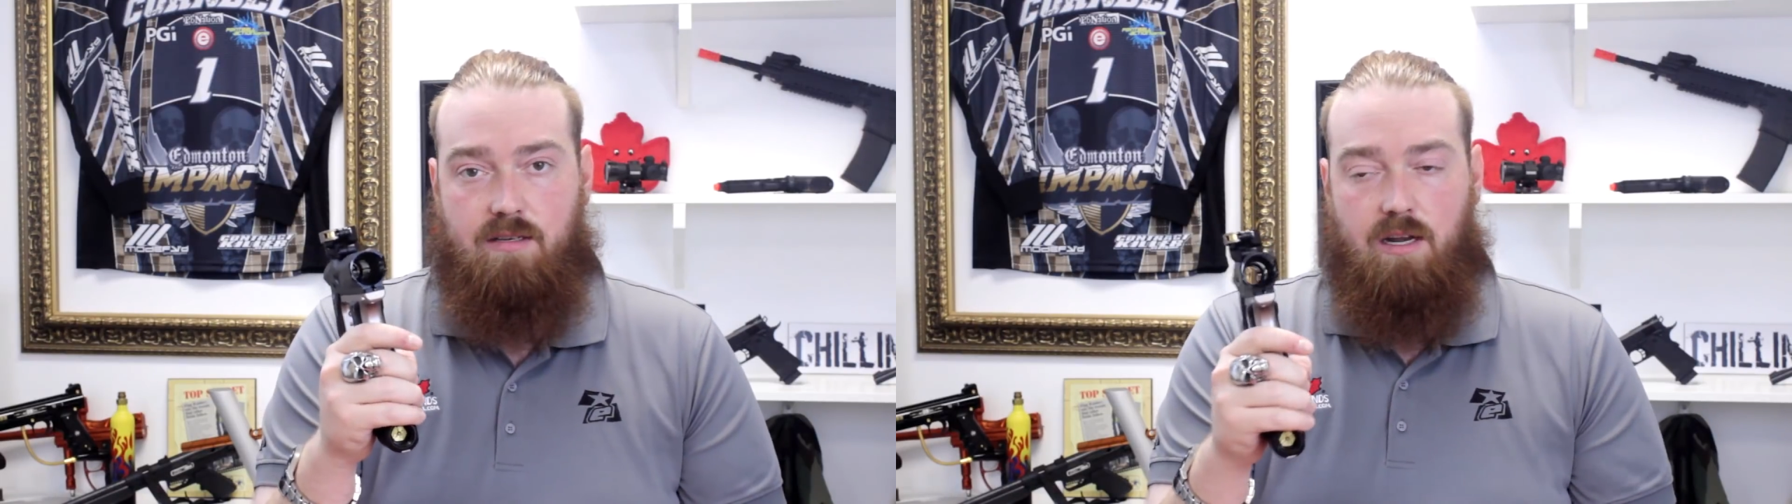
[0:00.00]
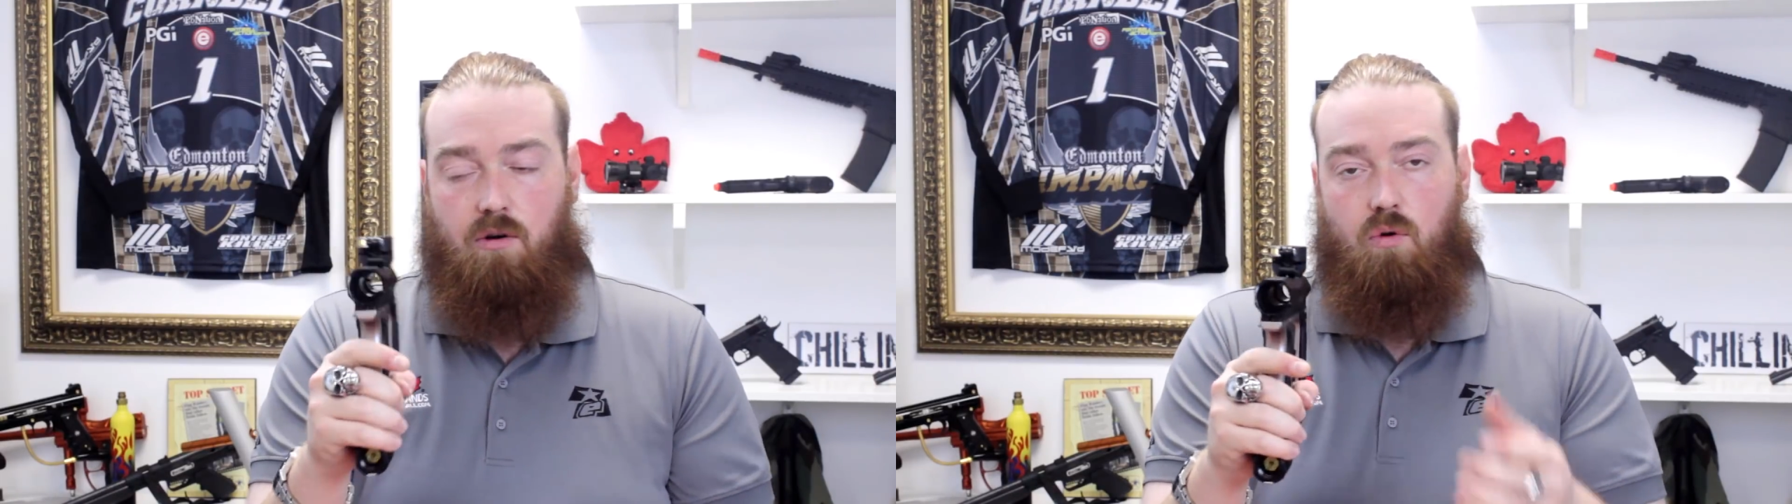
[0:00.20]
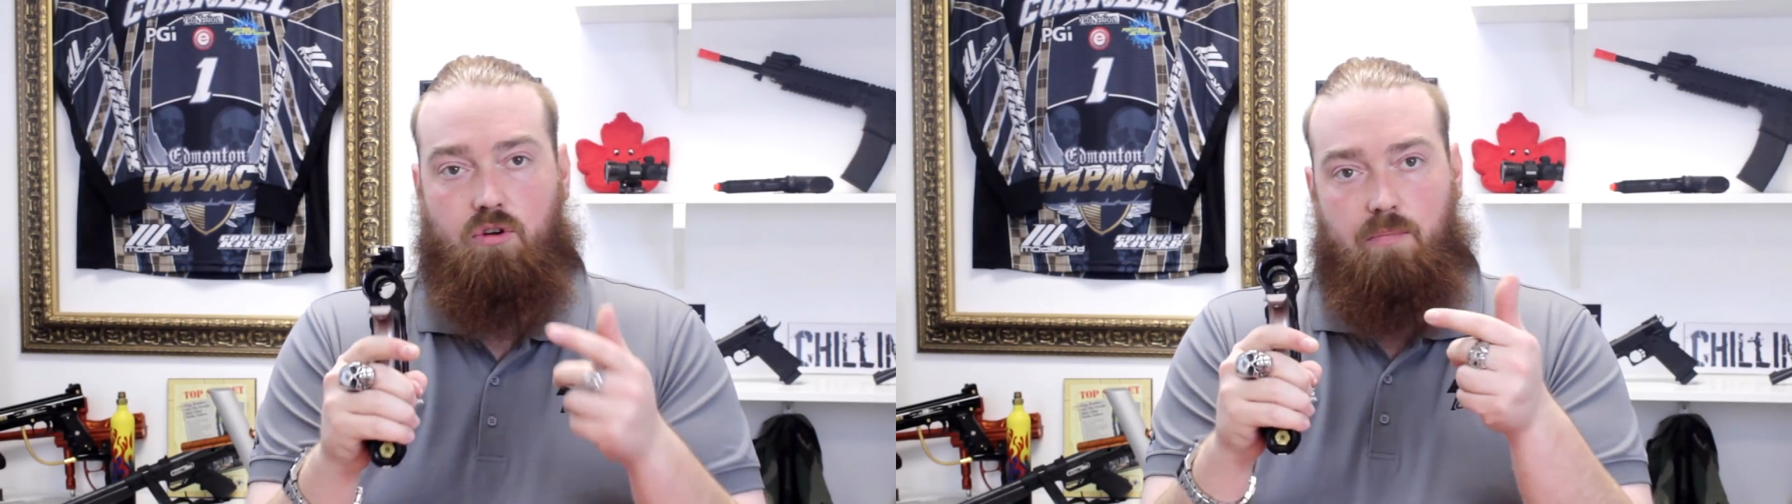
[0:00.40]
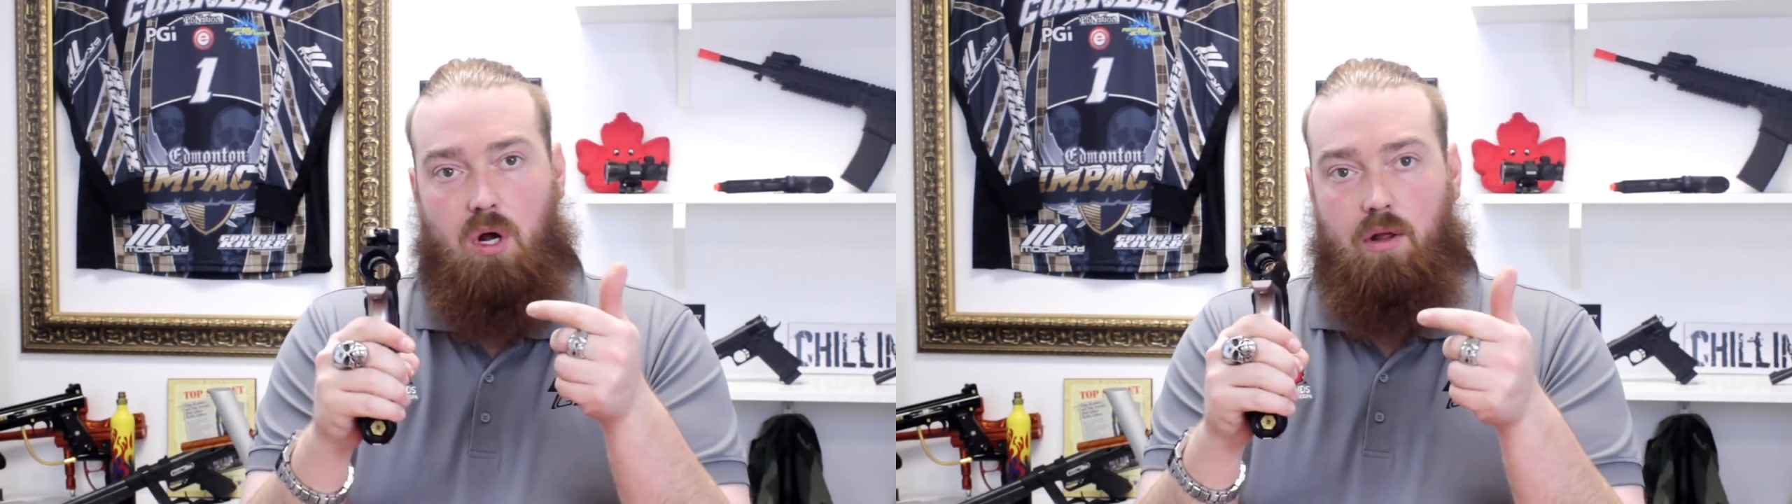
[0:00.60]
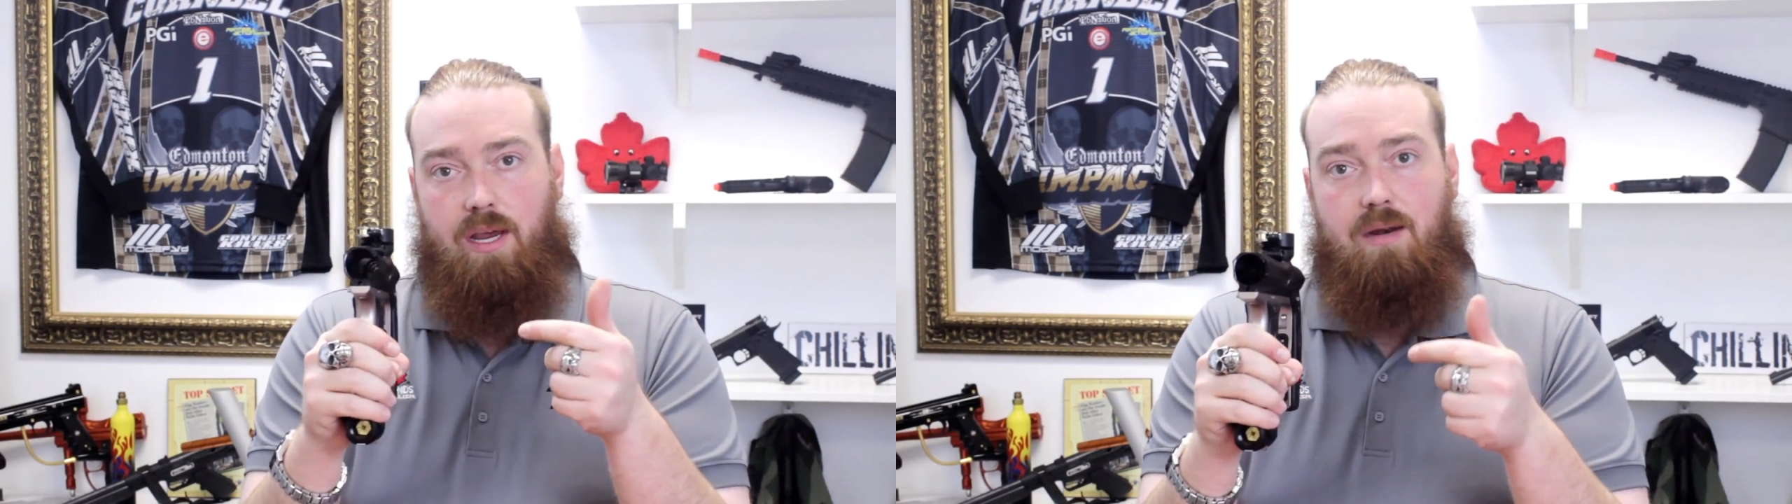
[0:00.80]
That'll hold your
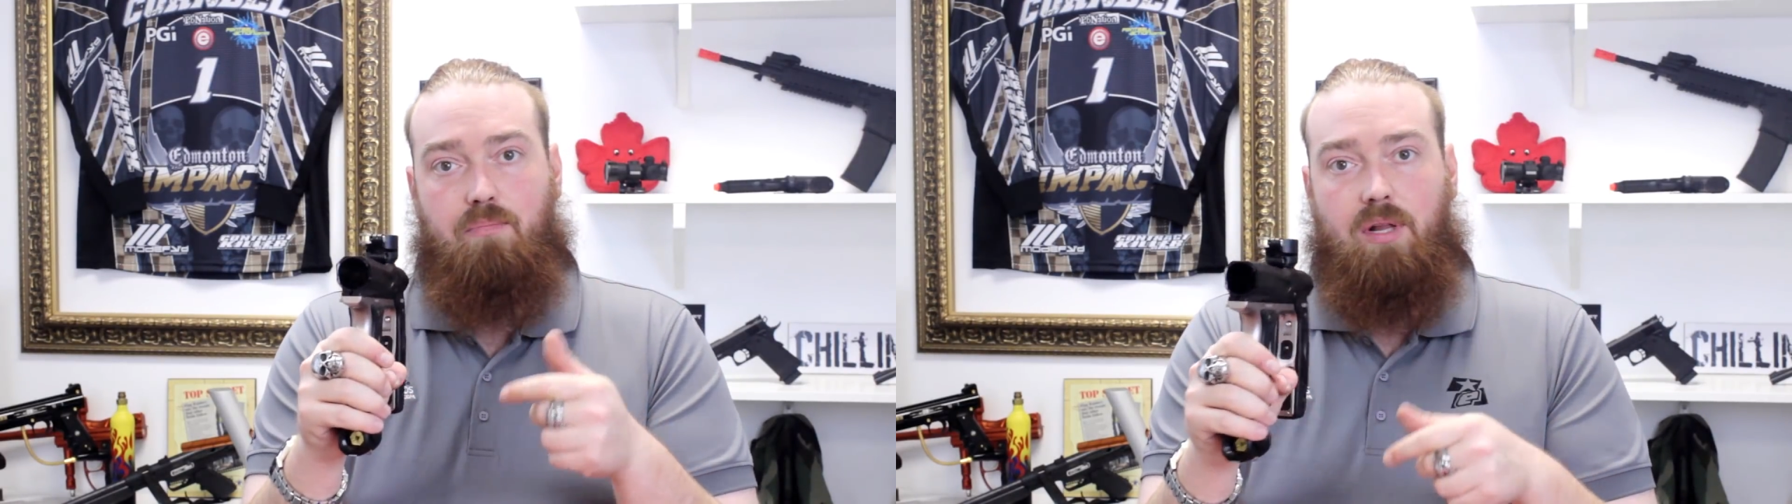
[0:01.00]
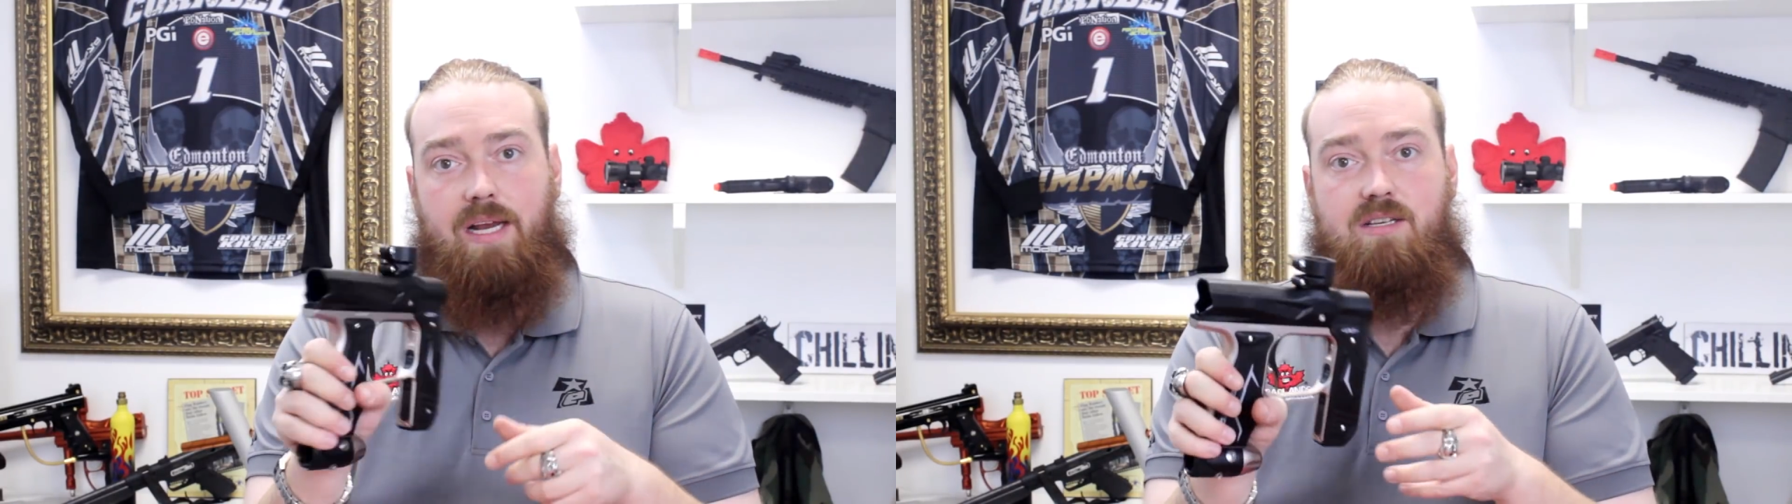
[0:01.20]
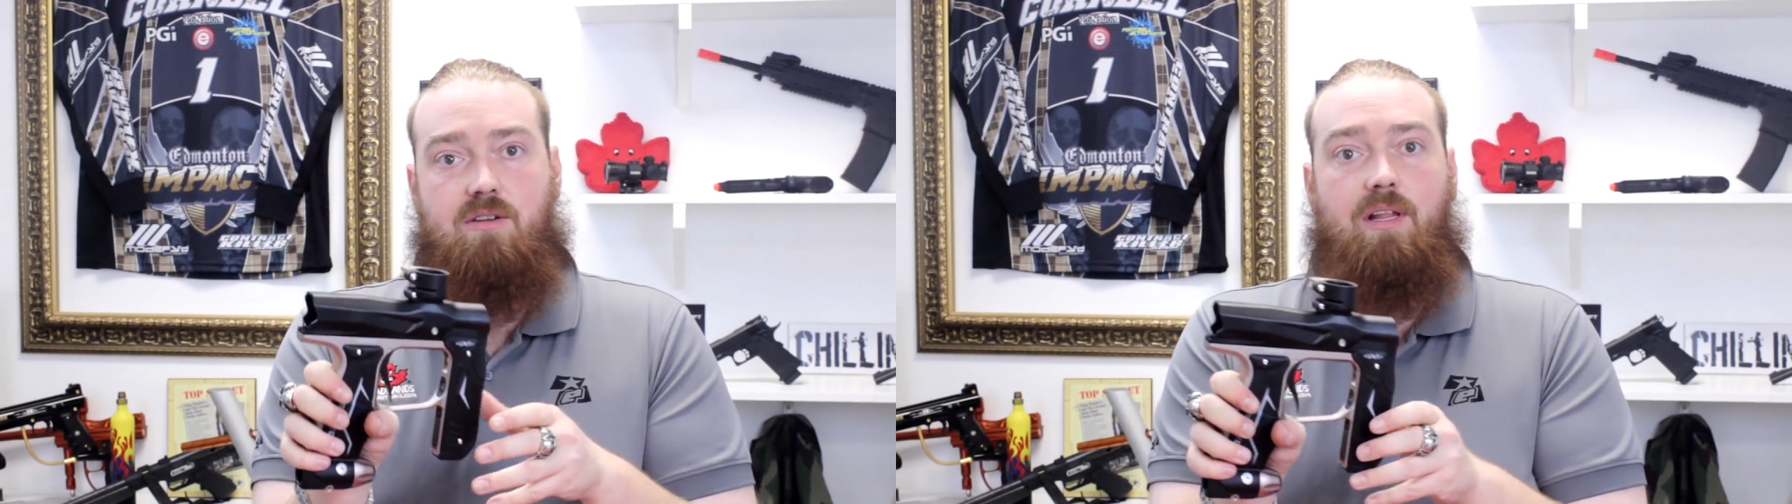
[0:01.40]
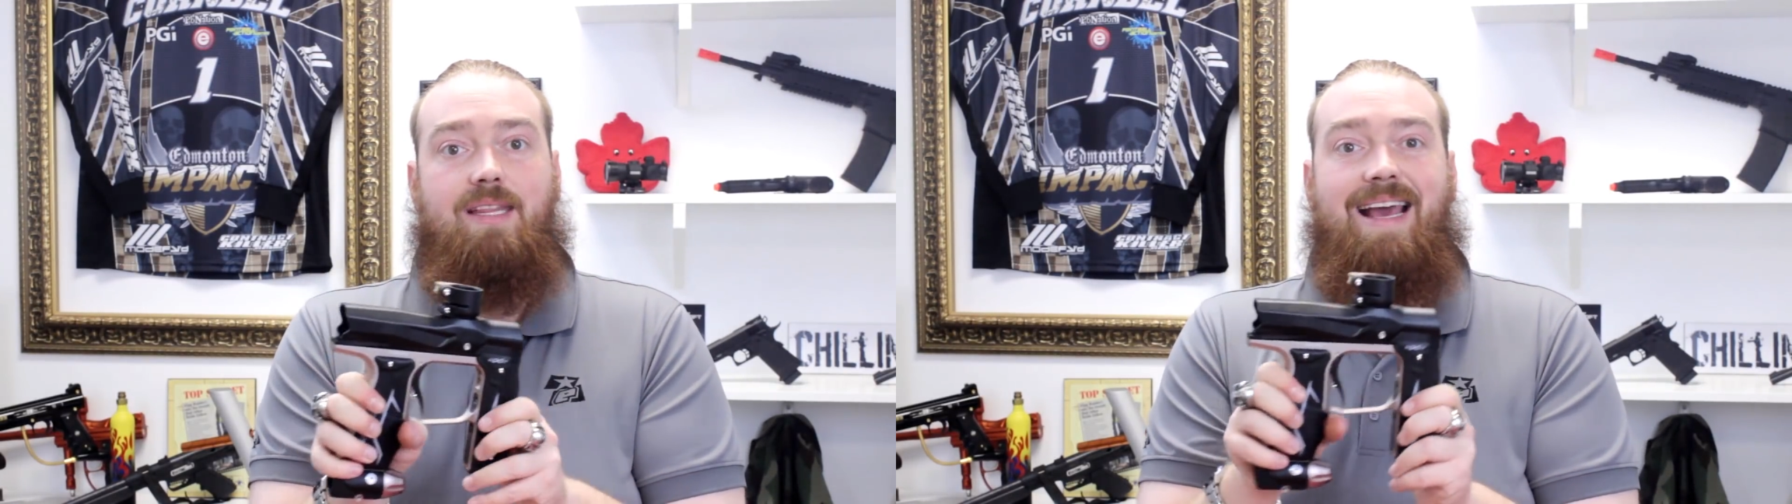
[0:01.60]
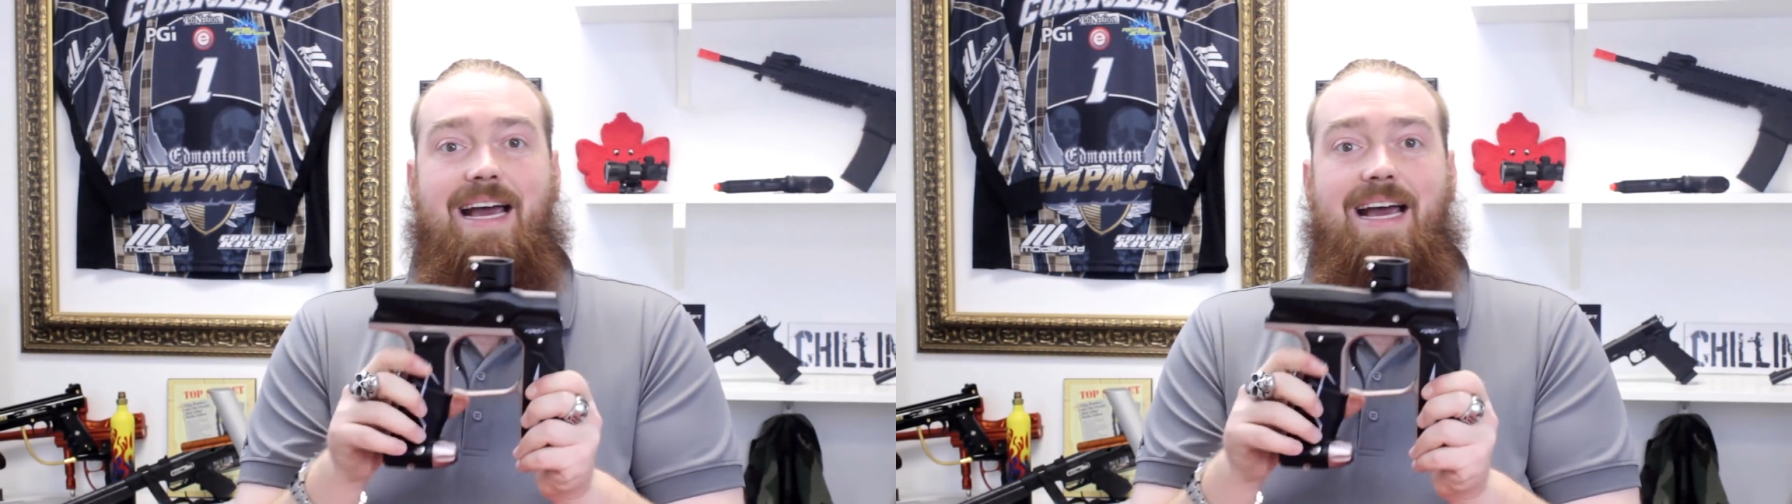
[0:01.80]
ball in place so that the